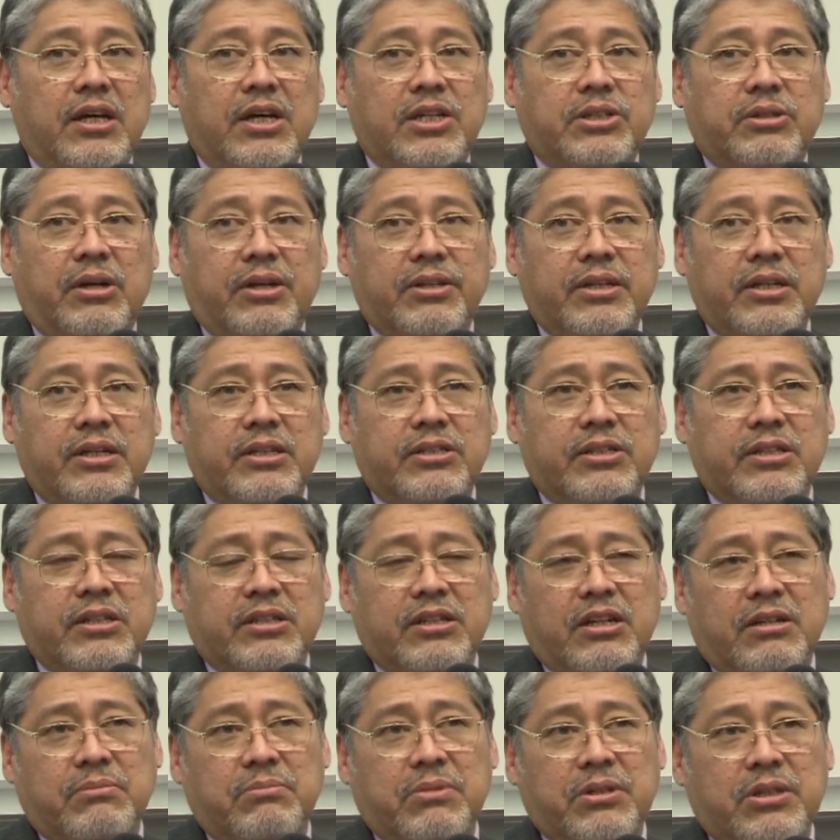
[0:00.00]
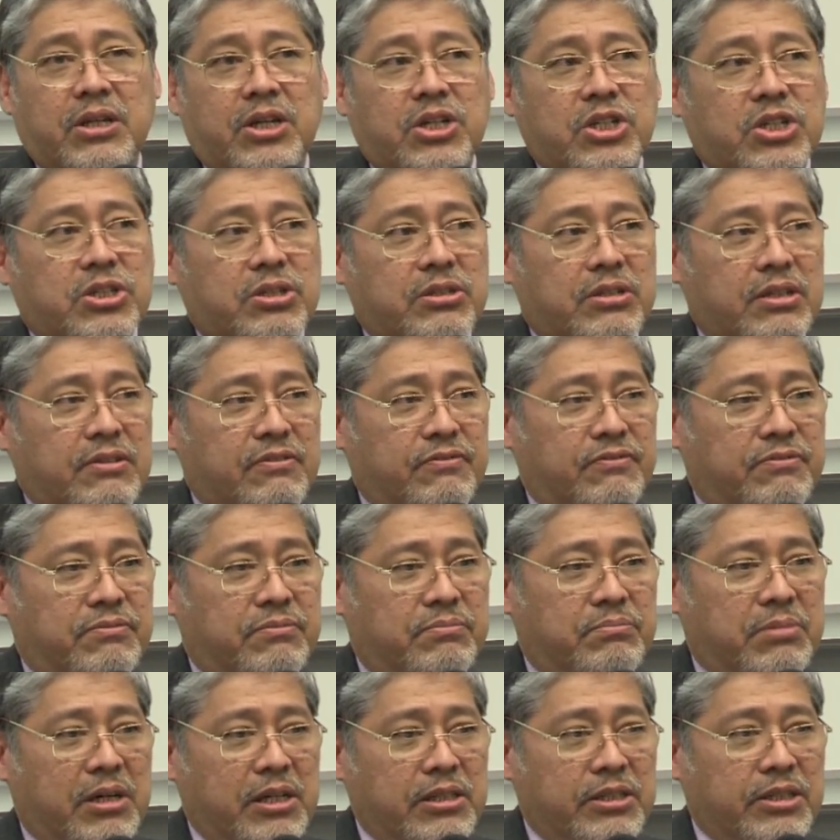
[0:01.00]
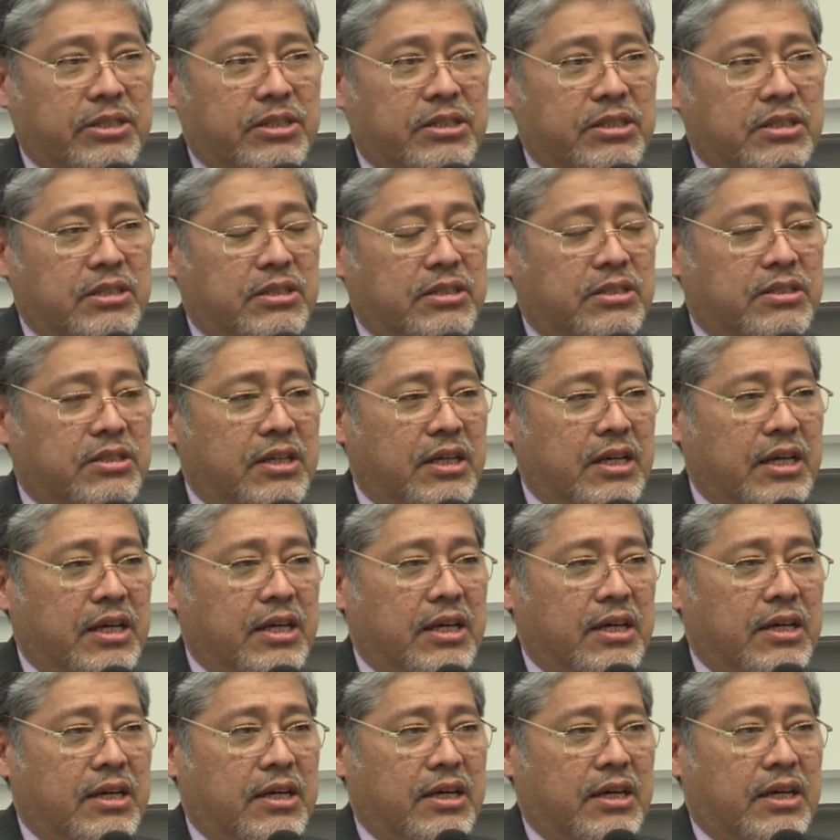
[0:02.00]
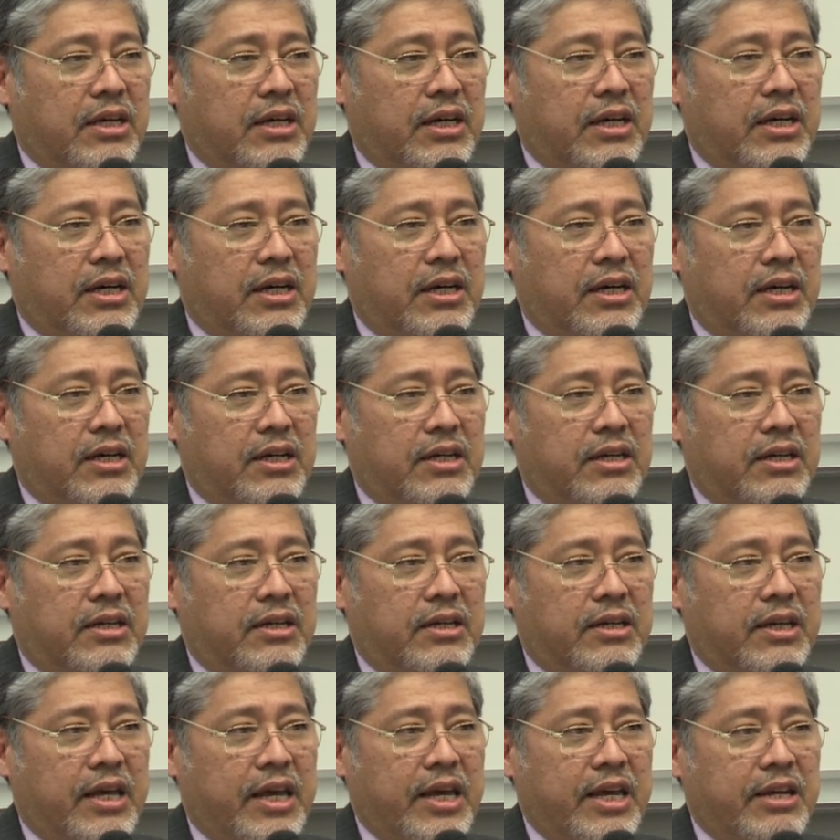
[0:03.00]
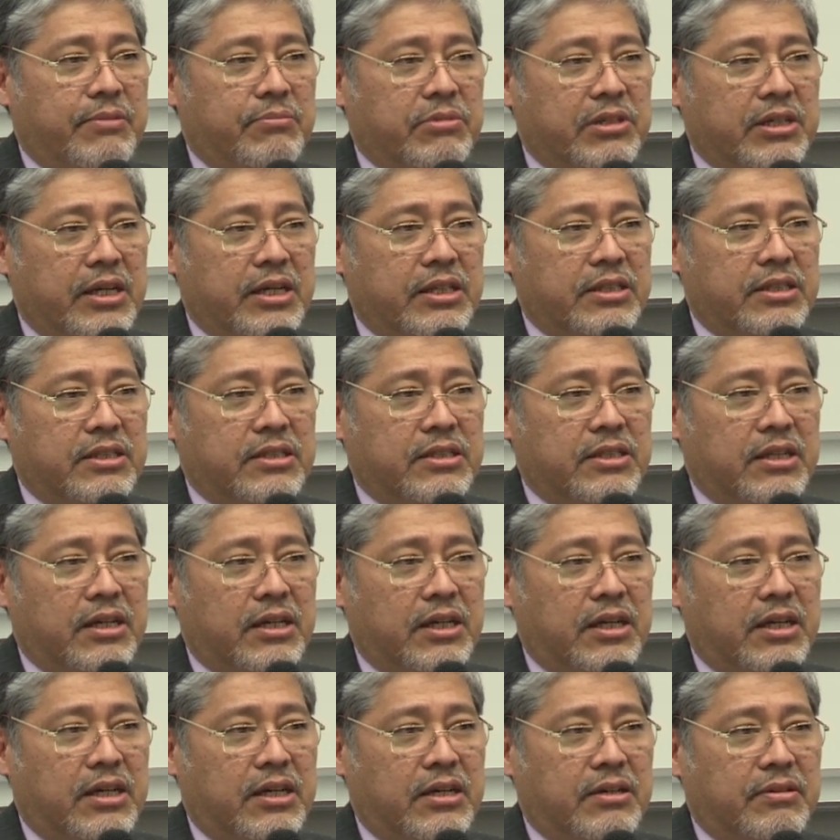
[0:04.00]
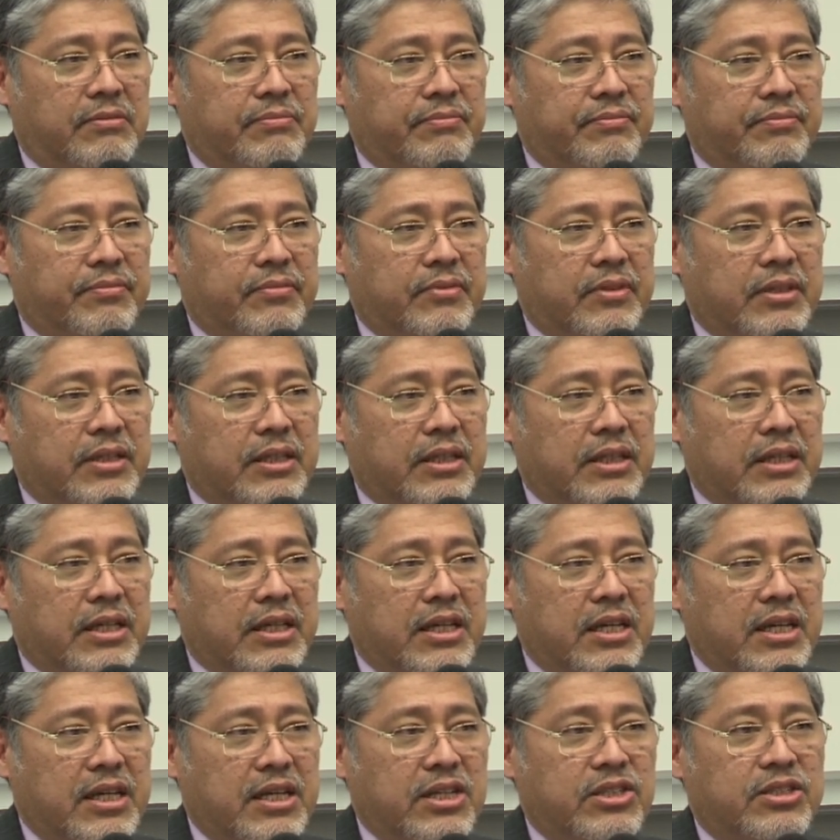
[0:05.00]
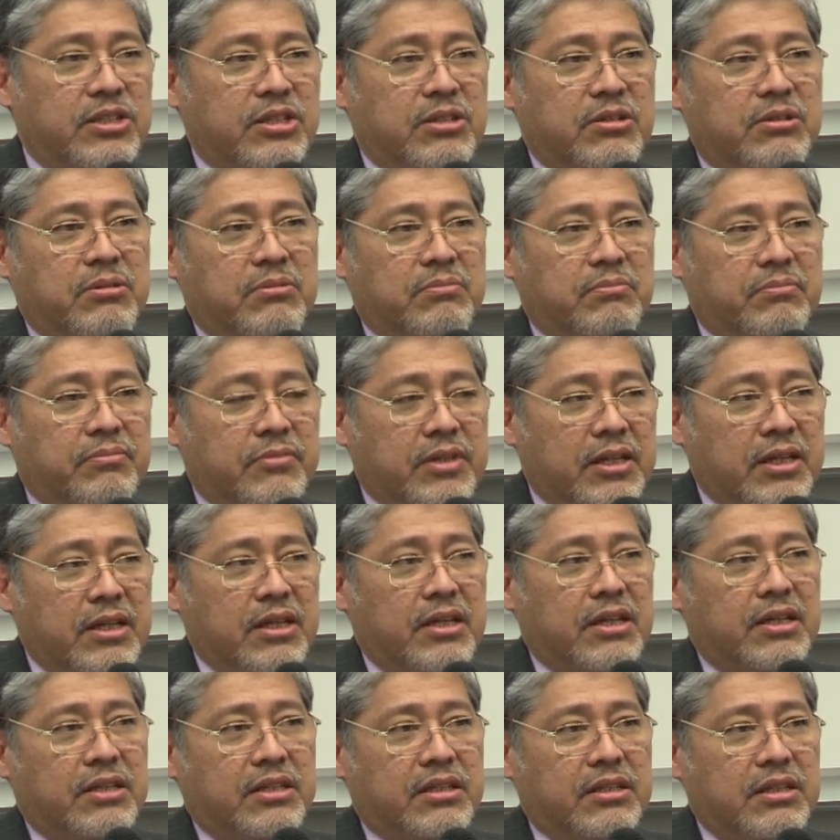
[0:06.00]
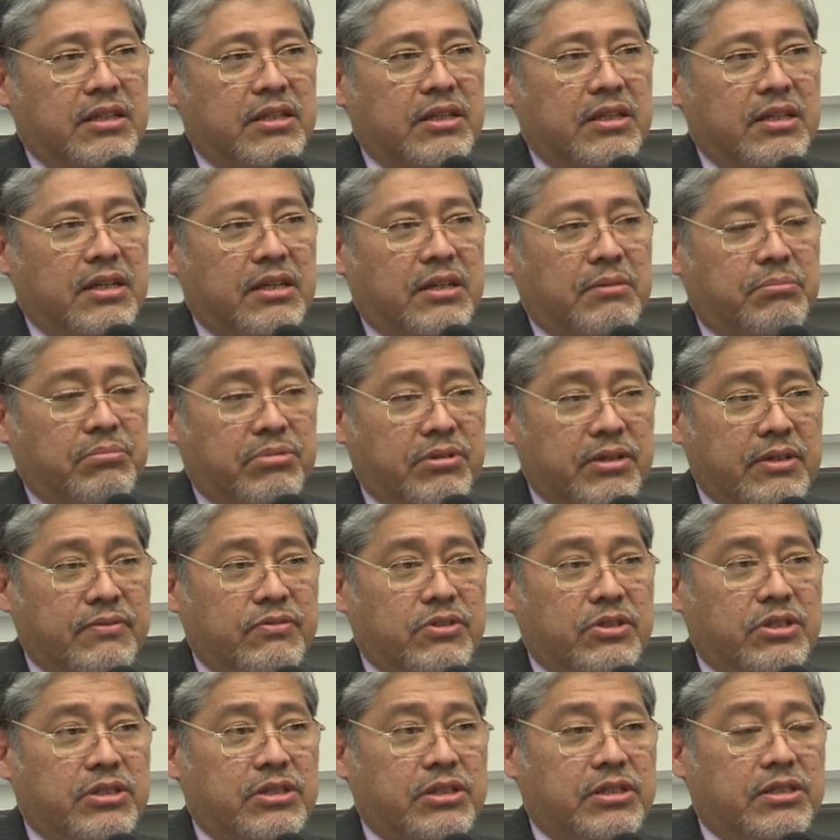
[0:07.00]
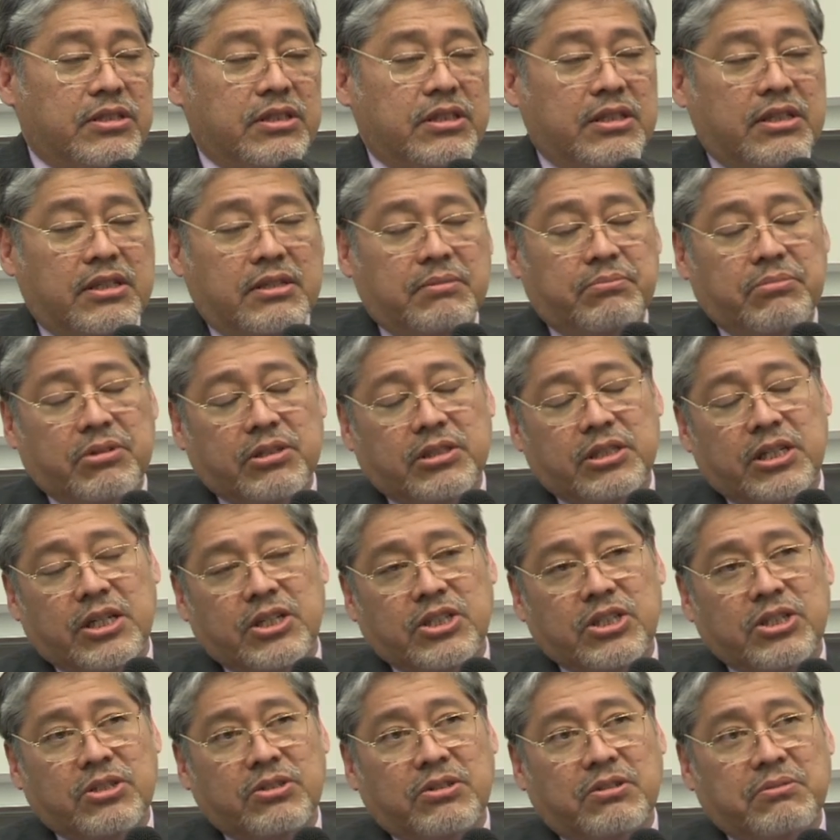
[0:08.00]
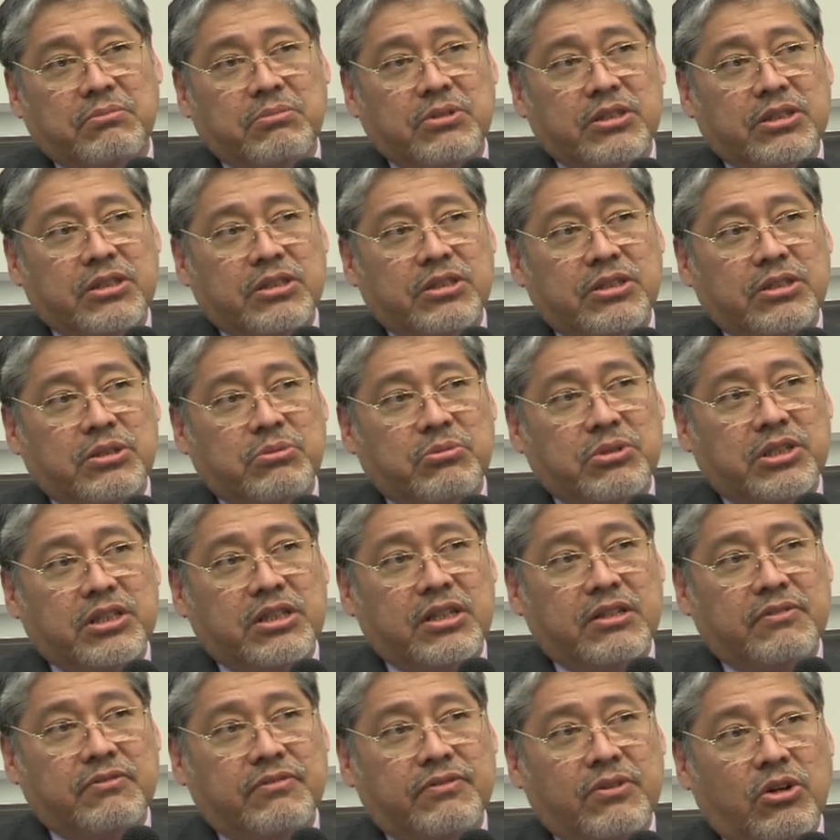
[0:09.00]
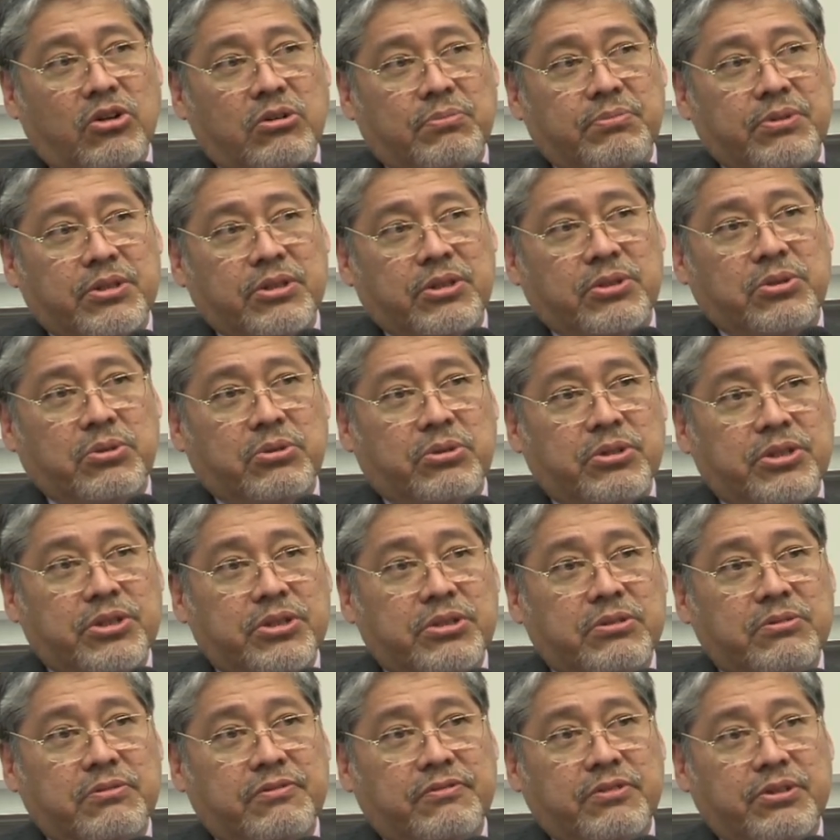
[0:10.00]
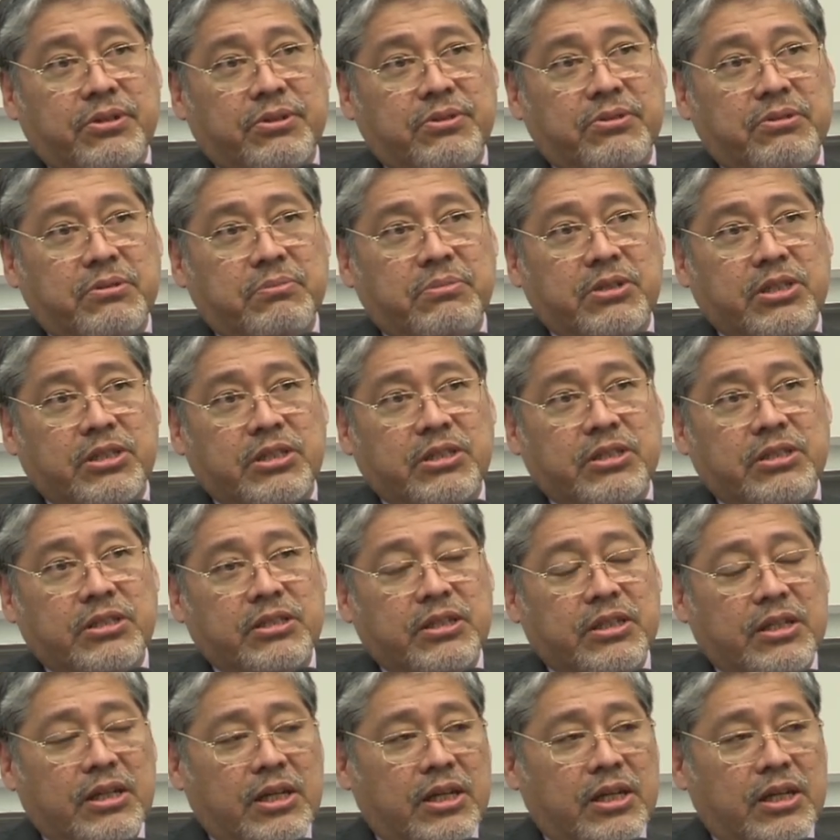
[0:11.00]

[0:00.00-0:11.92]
So I think it's a combination of policies aimed at easing the previous protection on business, which have opened the doors to further business.